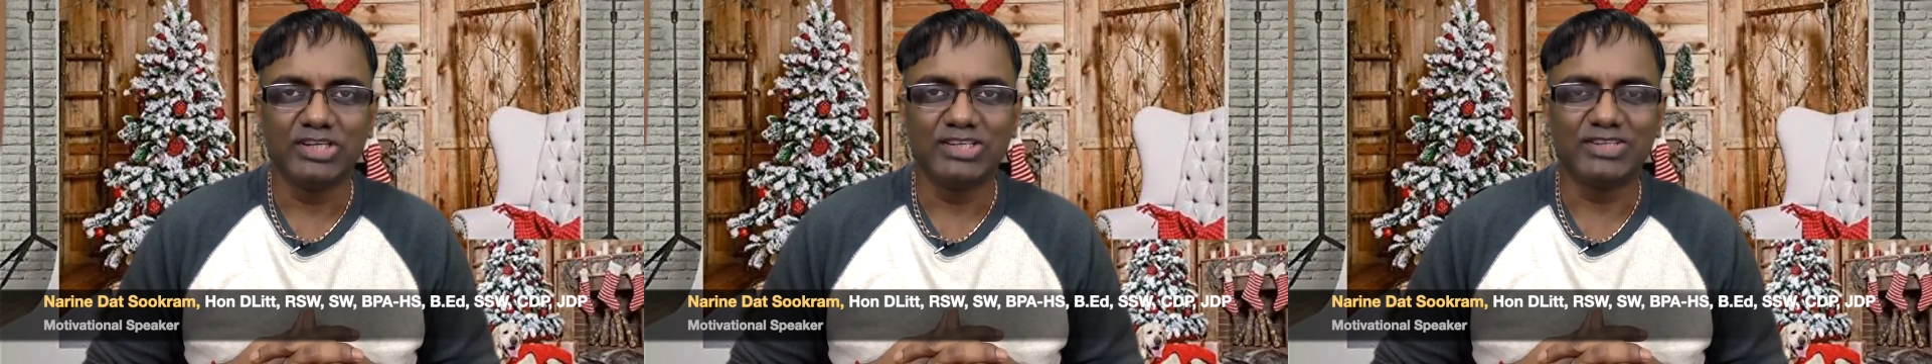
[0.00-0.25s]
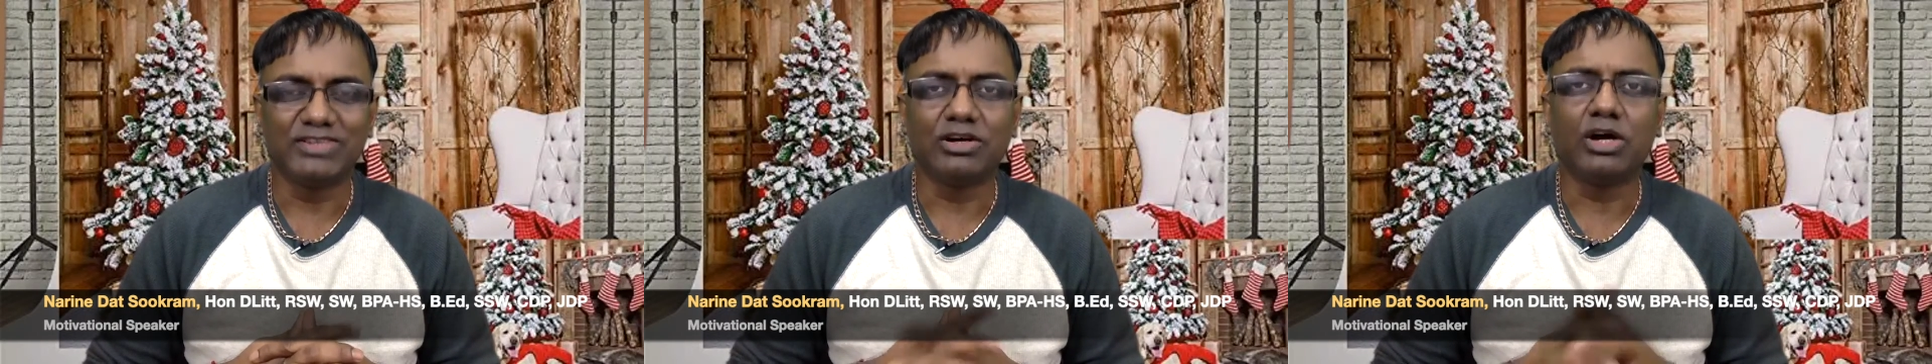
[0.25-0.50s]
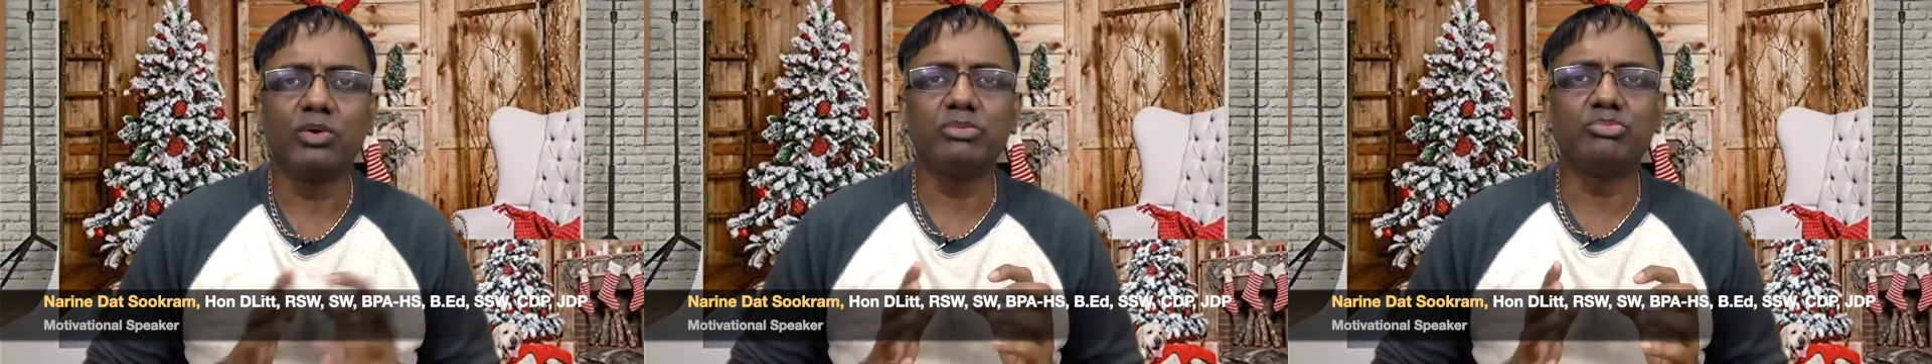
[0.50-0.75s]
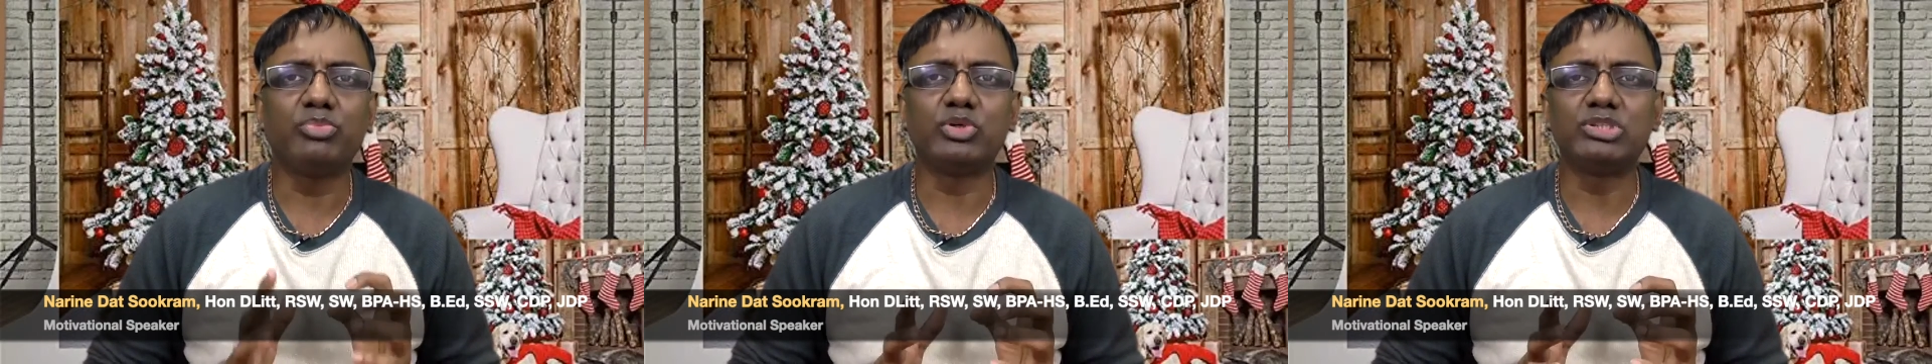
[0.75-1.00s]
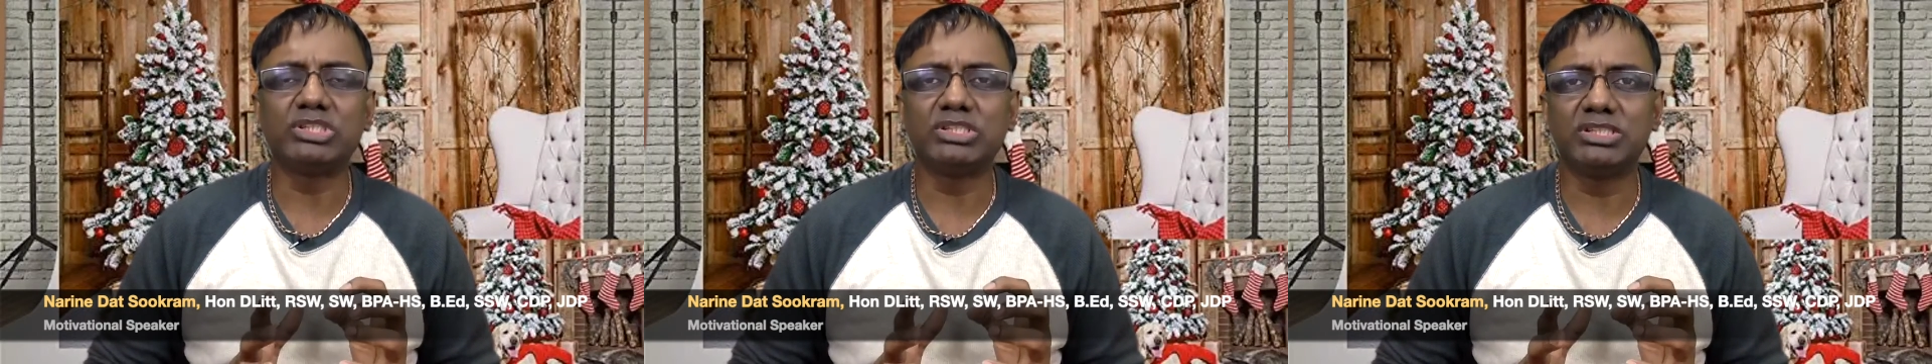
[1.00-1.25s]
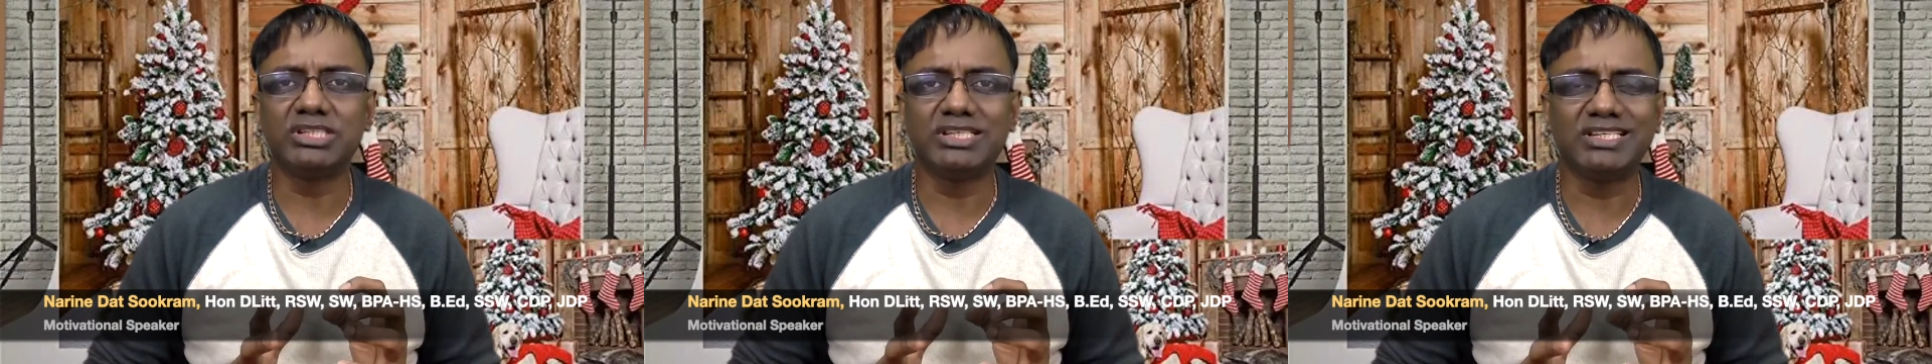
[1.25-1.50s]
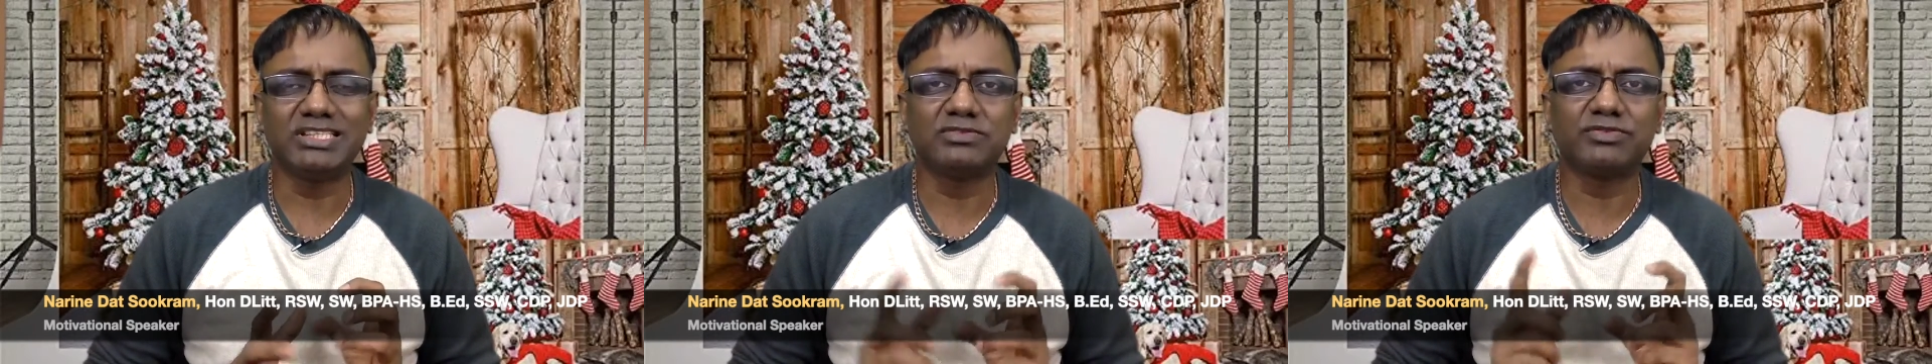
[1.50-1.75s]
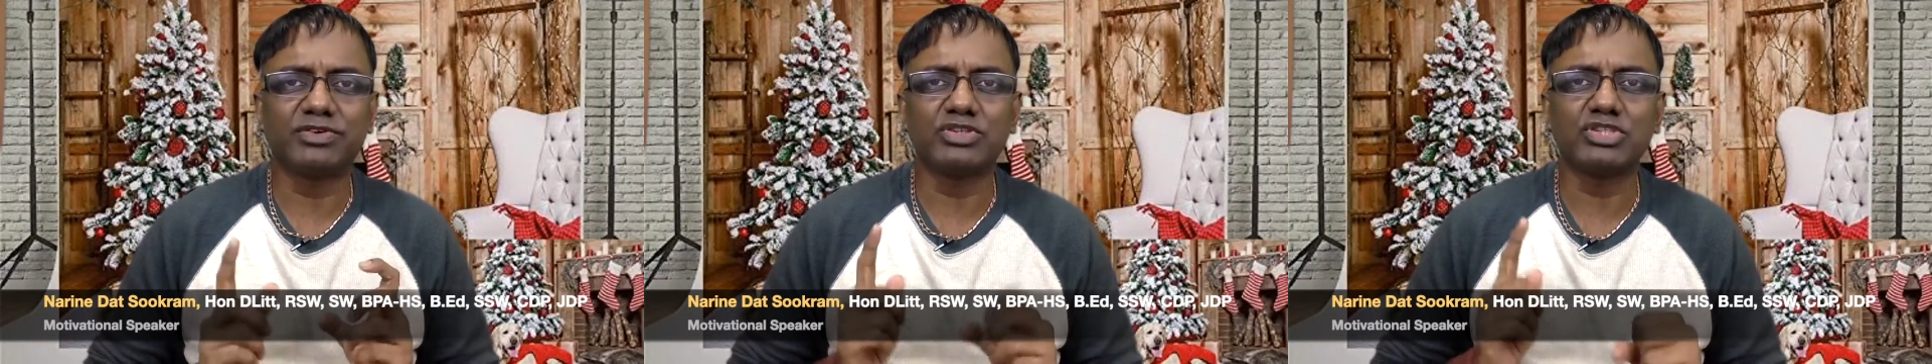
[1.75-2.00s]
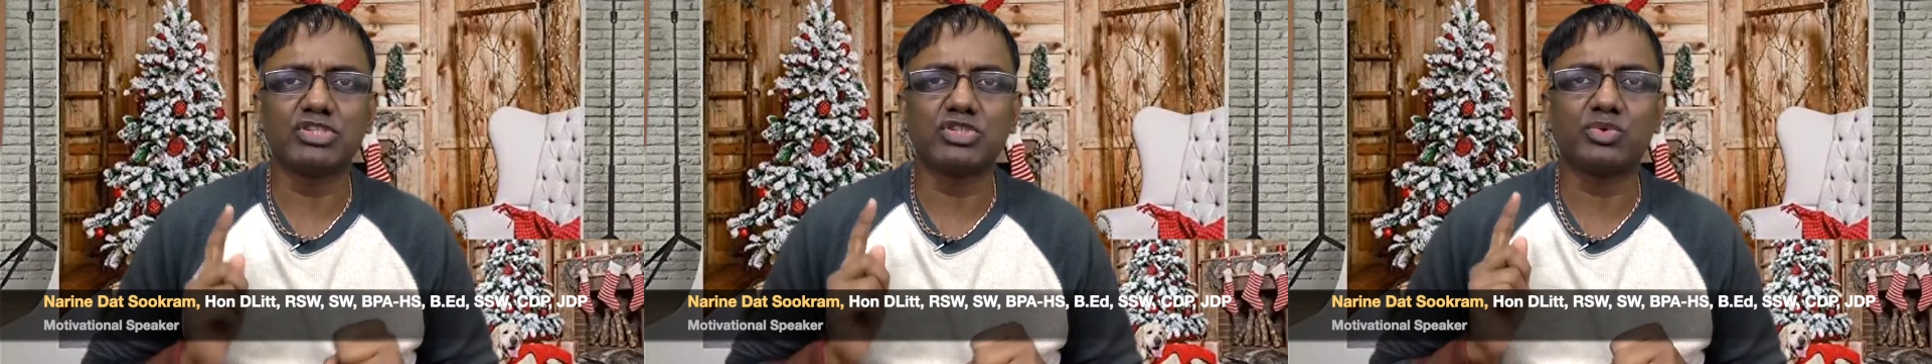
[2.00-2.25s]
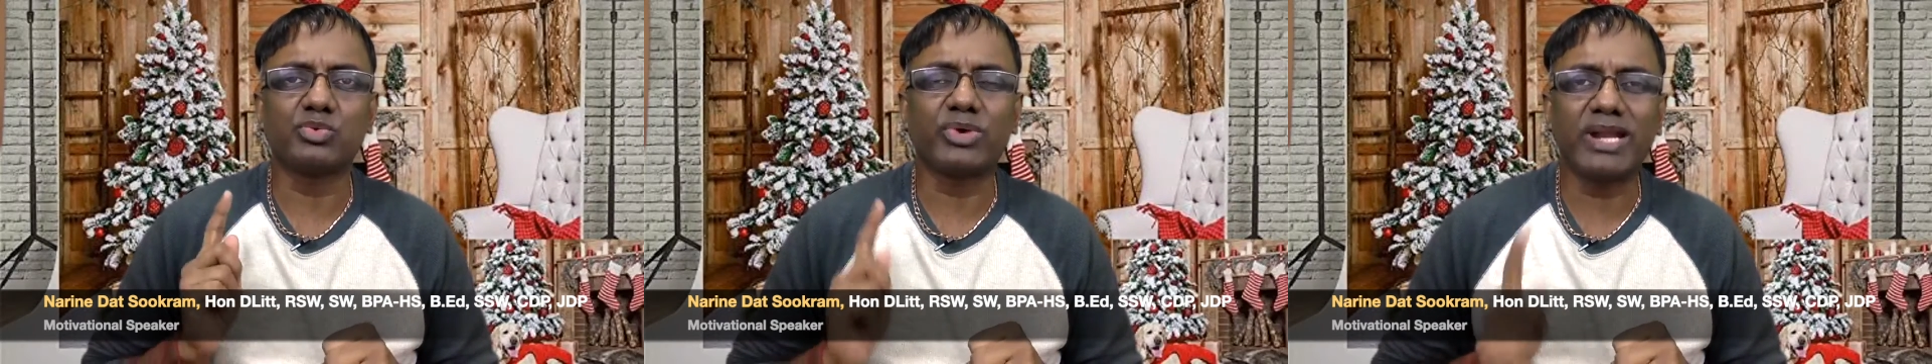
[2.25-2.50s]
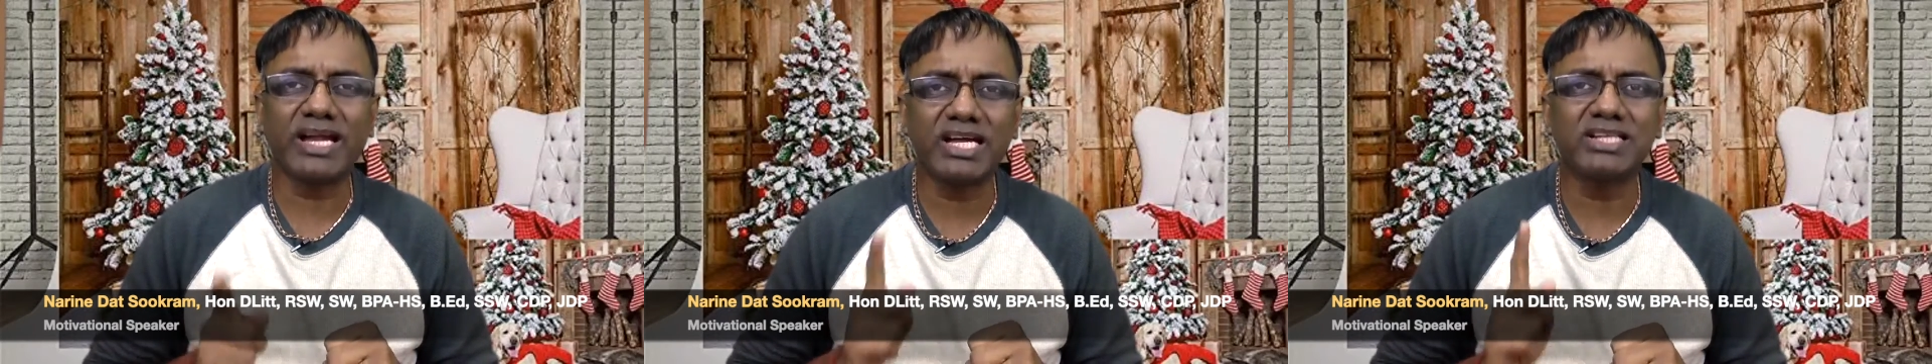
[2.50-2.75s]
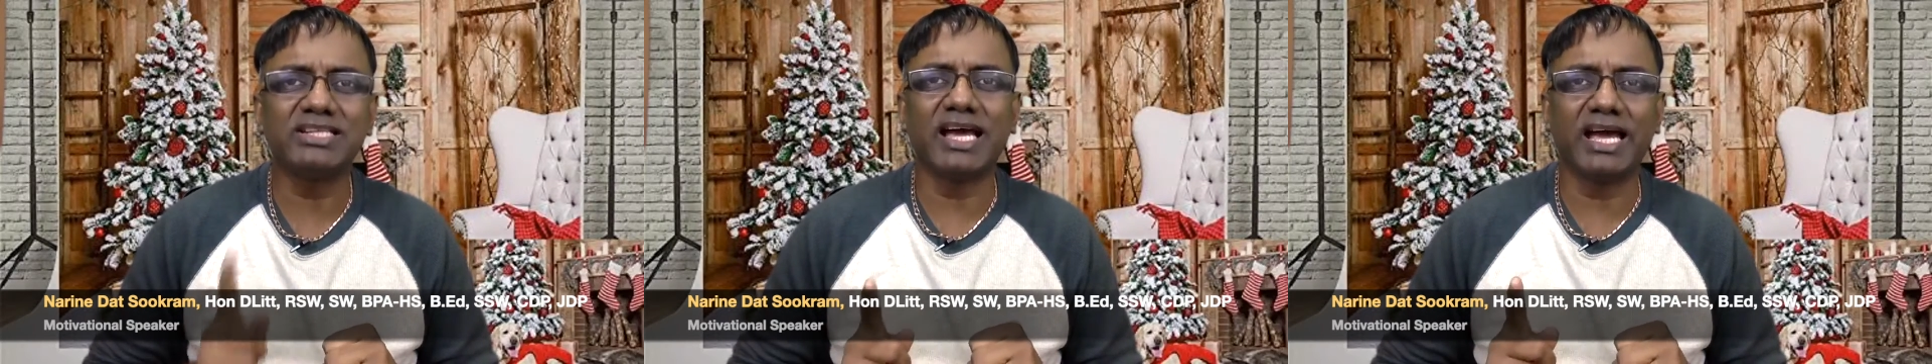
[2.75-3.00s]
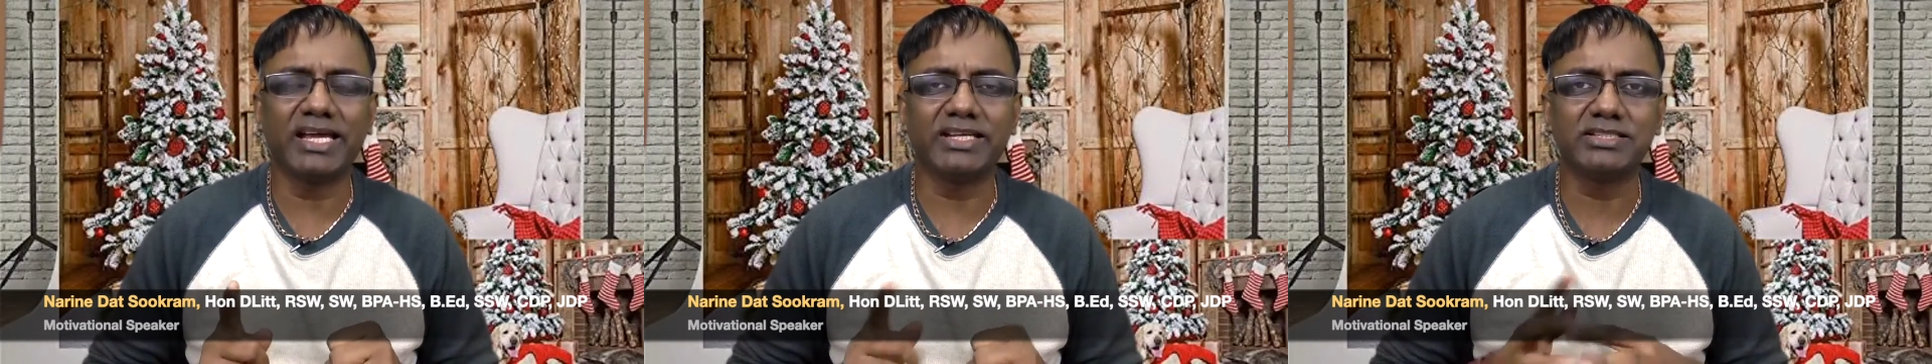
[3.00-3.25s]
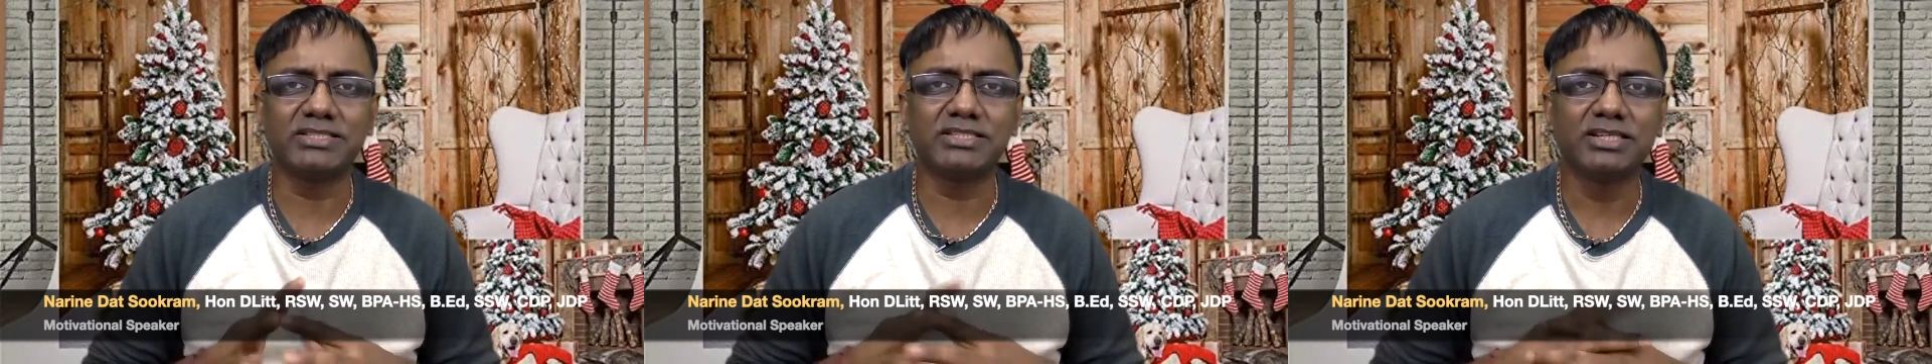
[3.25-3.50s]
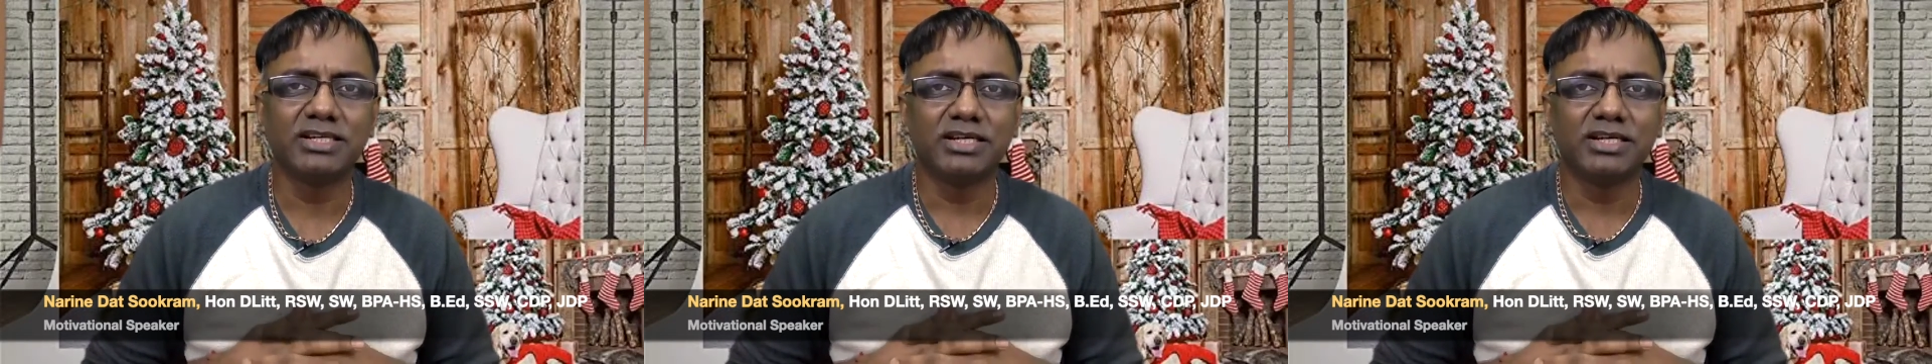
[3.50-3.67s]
you know, how important it is for us to recognize